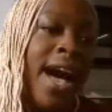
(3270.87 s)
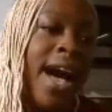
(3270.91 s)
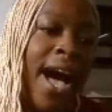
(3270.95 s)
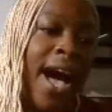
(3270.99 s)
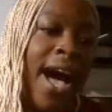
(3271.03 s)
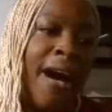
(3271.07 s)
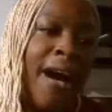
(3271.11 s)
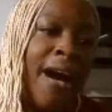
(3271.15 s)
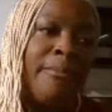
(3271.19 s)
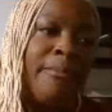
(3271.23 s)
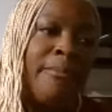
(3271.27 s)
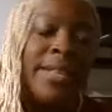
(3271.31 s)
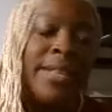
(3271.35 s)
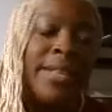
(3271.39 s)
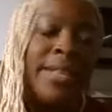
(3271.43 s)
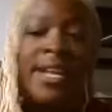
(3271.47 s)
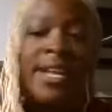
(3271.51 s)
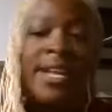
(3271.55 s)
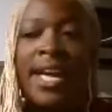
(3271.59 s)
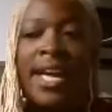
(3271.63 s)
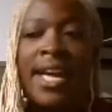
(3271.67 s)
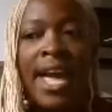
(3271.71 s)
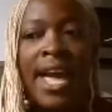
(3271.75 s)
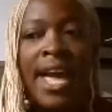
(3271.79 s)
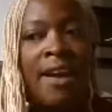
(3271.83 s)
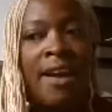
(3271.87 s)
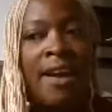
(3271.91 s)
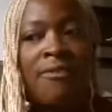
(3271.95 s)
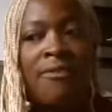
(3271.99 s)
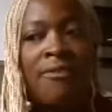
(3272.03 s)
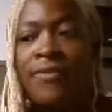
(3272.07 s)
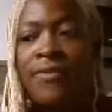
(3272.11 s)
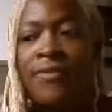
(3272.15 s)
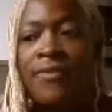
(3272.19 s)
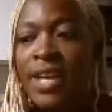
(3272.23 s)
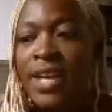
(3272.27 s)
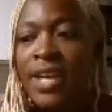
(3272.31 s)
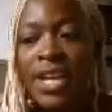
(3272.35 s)
Um, and then I
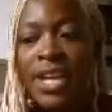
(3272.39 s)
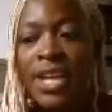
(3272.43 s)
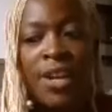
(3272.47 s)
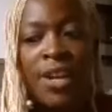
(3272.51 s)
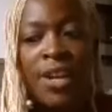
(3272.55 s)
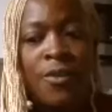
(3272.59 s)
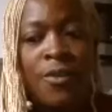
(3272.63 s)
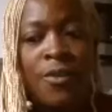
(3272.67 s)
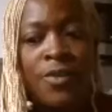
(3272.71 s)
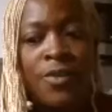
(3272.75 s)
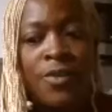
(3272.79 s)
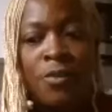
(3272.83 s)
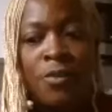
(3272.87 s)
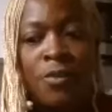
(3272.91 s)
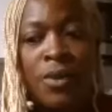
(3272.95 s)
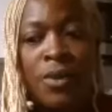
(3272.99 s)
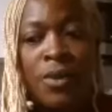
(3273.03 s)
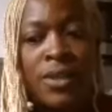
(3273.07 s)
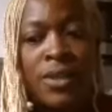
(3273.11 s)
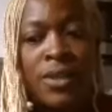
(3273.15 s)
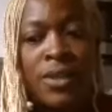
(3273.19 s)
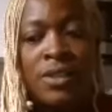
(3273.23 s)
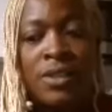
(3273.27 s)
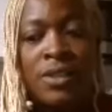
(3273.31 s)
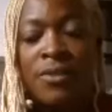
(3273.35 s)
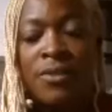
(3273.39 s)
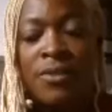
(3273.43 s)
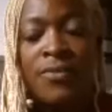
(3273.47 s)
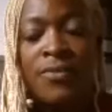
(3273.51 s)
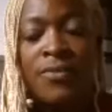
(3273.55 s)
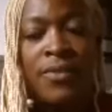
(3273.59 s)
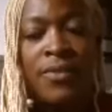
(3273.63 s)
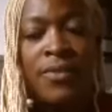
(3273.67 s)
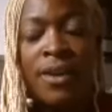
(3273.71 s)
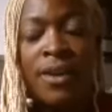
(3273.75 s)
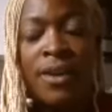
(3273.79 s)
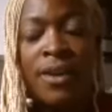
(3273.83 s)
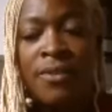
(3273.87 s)
have, you know, the works of,
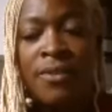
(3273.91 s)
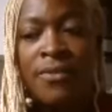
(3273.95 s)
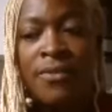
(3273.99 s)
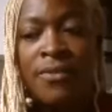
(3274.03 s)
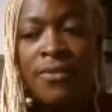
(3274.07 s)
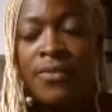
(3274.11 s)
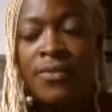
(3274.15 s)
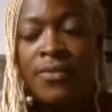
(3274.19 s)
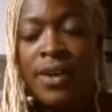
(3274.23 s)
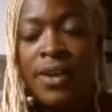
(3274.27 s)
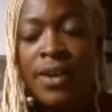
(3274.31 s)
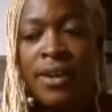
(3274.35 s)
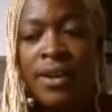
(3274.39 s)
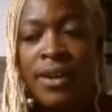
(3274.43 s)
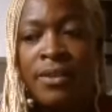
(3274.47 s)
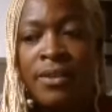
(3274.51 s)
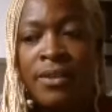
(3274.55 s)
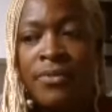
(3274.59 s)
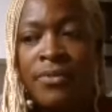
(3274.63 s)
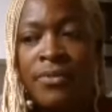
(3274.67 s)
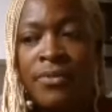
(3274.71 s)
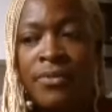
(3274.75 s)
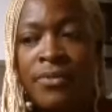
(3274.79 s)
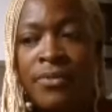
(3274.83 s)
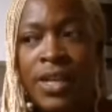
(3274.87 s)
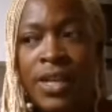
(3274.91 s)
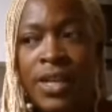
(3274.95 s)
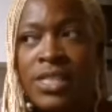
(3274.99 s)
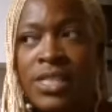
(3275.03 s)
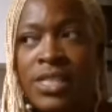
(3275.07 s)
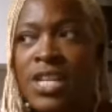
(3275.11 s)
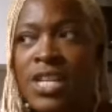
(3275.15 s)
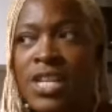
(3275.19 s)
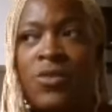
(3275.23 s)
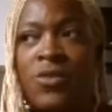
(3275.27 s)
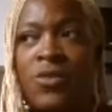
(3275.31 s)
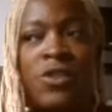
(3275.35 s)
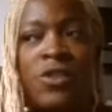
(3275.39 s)
of, of
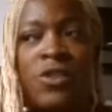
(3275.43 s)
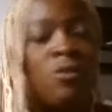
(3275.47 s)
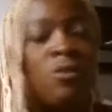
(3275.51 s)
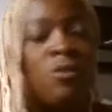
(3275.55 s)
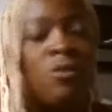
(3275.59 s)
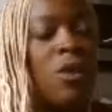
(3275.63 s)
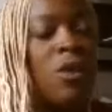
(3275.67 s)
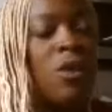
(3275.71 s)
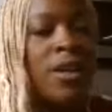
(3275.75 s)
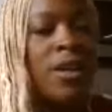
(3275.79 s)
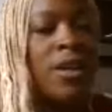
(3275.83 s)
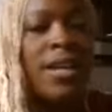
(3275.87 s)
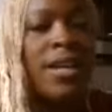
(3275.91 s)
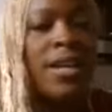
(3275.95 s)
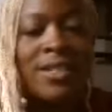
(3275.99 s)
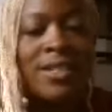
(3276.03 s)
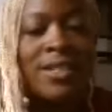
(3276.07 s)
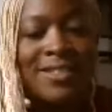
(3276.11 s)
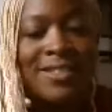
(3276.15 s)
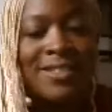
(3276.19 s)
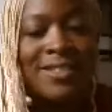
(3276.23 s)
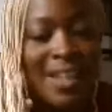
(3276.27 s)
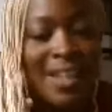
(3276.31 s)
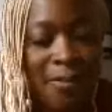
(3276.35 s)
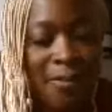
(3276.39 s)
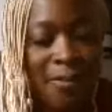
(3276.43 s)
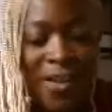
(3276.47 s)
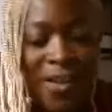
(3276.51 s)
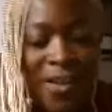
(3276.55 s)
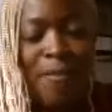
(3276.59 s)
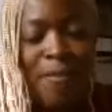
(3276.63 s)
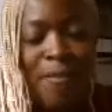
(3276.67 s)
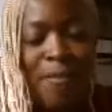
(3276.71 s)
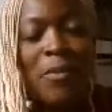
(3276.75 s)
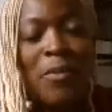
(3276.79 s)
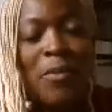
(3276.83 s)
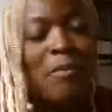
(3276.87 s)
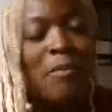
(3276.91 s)
continuing to work. So I
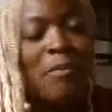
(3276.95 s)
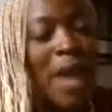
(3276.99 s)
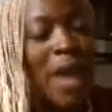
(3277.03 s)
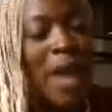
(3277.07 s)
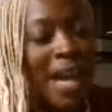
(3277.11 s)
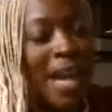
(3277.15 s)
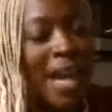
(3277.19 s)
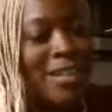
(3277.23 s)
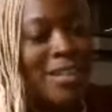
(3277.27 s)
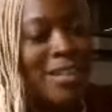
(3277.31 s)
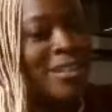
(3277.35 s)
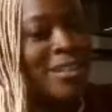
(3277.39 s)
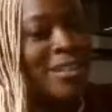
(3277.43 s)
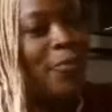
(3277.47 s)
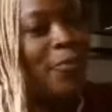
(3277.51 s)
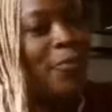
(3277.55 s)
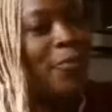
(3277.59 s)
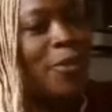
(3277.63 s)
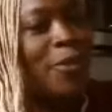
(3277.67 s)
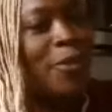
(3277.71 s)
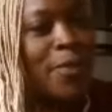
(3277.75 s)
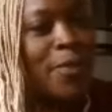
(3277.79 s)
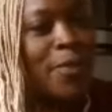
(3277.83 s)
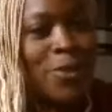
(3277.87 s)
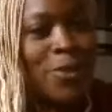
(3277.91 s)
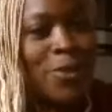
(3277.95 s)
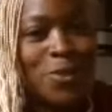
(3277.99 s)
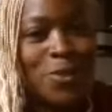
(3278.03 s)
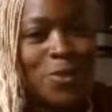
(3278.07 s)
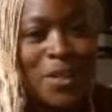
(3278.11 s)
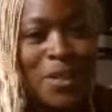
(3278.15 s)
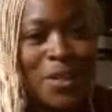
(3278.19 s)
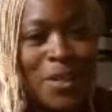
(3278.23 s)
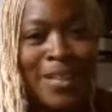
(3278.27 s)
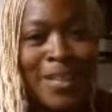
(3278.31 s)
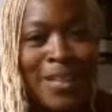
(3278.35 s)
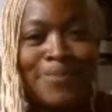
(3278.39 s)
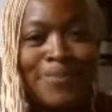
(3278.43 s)
found my way back into the film
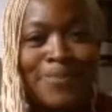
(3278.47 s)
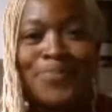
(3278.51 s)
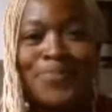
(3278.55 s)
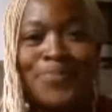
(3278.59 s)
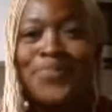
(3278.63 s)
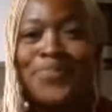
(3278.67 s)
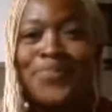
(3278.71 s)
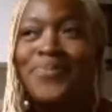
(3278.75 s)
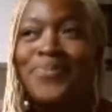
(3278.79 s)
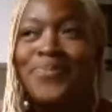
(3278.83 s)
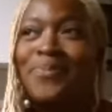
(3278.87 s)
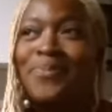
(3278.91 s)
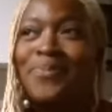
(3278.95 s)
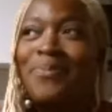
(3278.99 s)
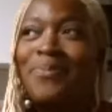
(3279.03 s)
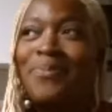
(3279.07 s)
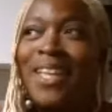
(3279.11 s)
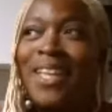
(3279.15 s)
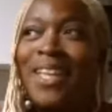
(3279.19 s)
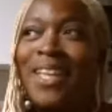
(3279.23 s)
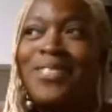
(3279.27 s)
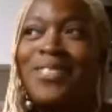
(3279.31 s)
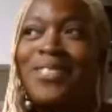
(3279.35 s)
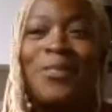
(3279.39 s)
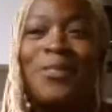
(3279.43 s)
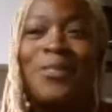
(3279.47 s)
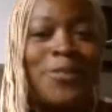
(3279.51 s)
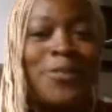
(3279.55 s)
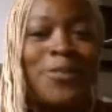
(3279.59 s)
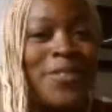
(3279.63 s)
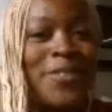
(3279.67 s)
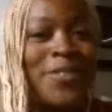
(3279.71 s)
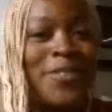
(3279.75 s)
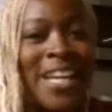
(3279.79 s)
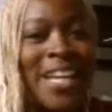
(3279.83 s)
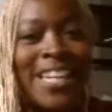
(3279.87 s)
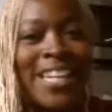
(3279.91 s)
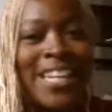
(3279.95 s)
industry. Okay. So Stan
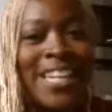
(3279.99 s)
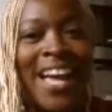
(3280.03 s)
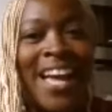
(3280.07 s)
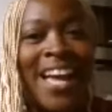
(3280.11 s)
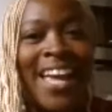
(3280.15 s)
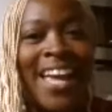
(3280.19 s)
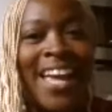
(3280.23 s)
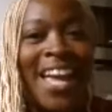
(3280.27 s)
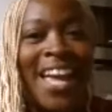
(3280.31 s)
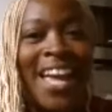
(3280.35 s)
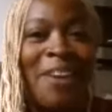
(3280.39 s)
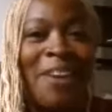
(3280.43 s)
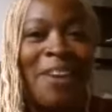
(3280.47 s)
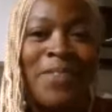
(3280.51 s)
and I have